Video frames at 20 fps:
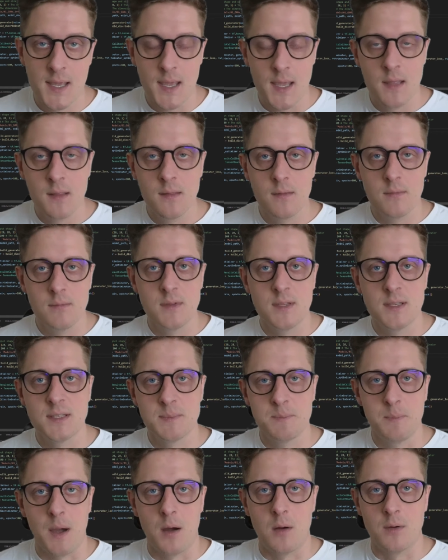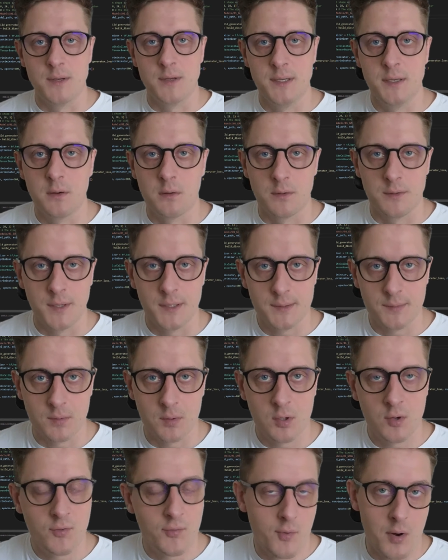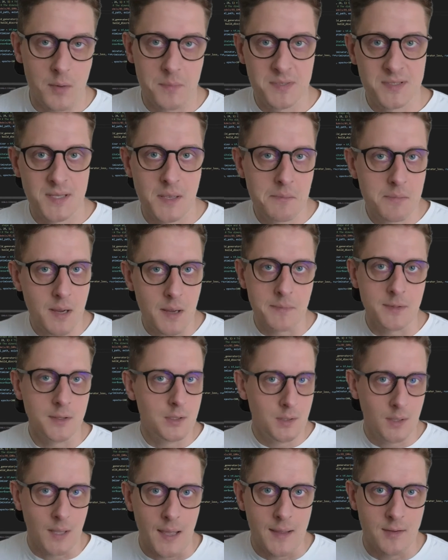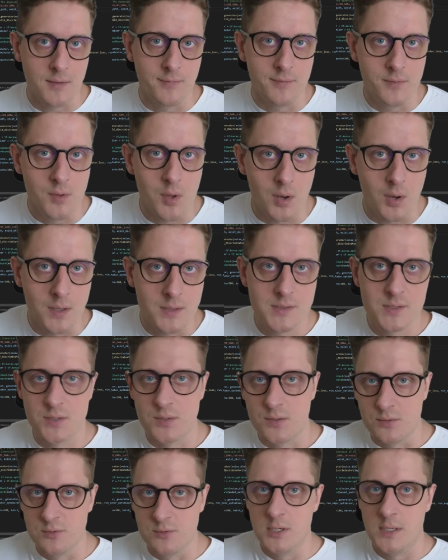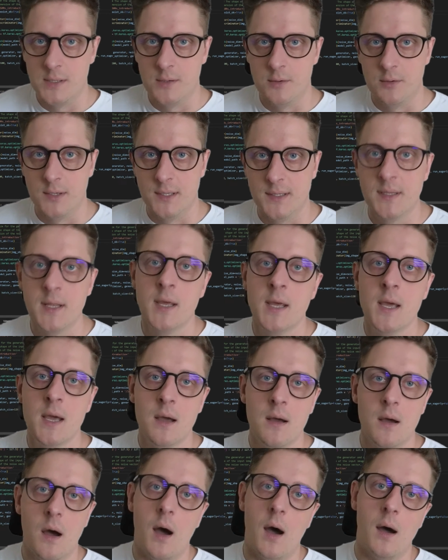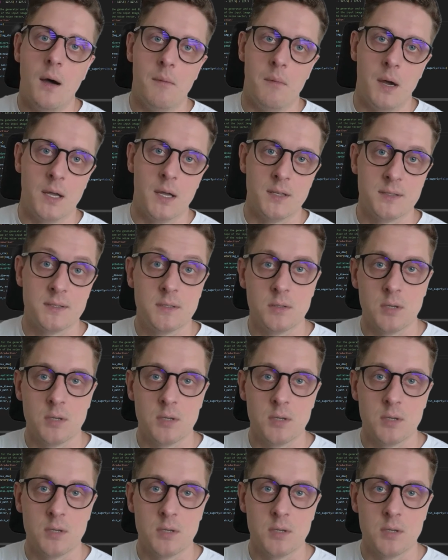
and this neural network from some kind of noise should generate a